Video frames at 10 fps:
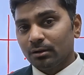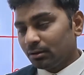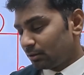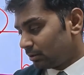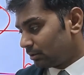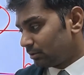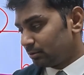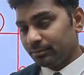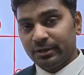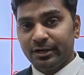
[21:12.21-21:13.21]

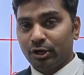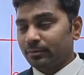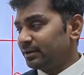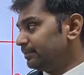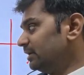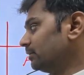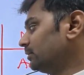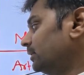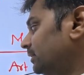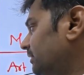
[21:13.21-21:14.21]
a normal bill. The